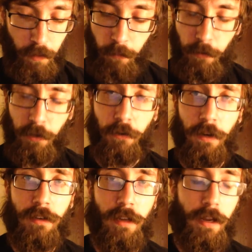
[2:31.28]
I mean, they're
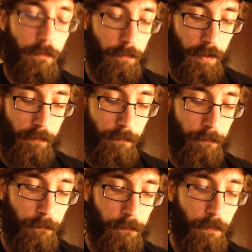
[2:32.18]
in date, but
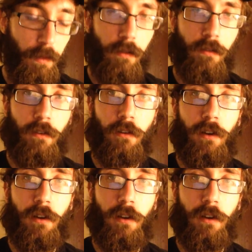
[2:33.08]
they're